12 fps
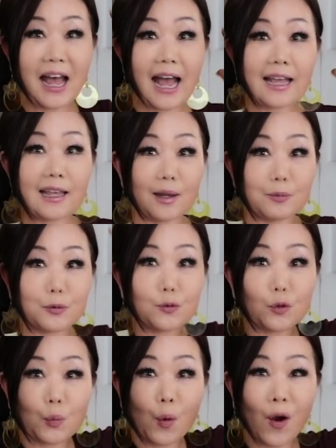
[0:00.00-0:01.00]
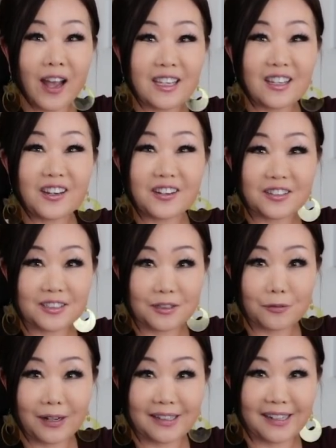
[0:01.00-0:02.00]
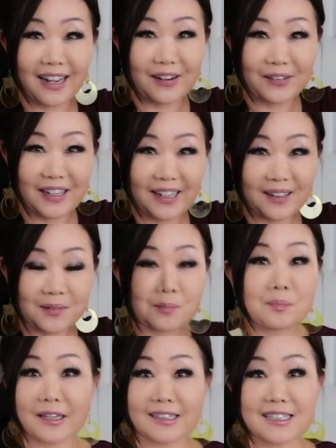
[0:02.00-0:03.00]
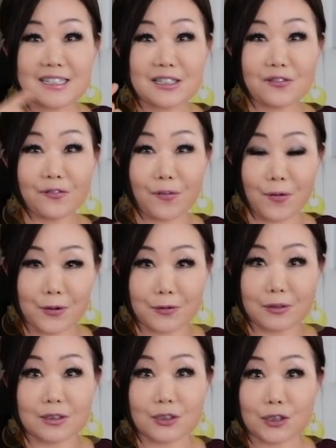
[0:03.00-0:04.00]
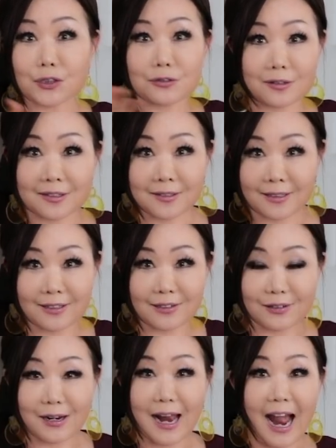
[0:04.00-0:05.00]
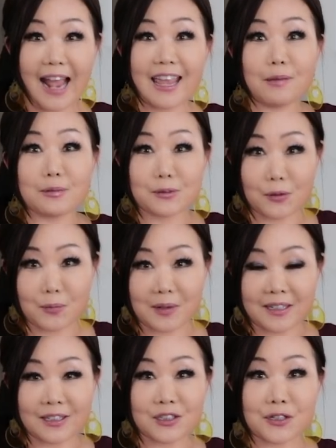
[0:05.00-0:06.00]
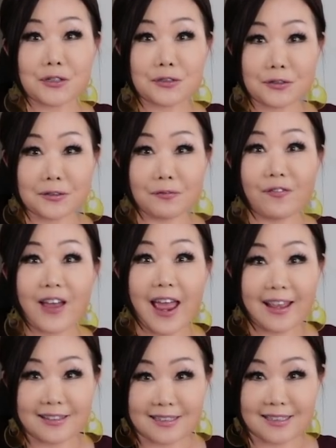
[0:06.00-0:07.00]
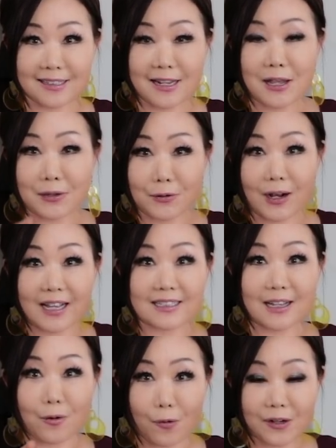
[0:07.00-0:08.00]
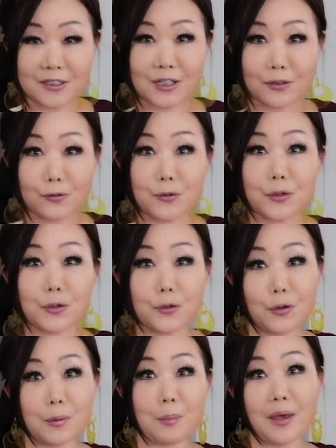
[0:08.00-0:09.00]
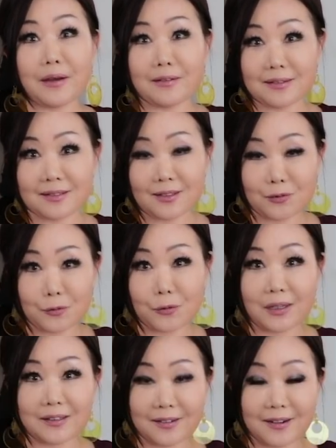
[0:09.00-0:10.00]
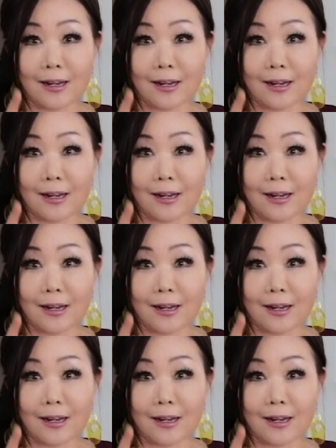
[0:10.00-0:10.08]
I have 2 more ears right now here. This is for your children, you know. I have so many children fans. You guys are watching with your parents together.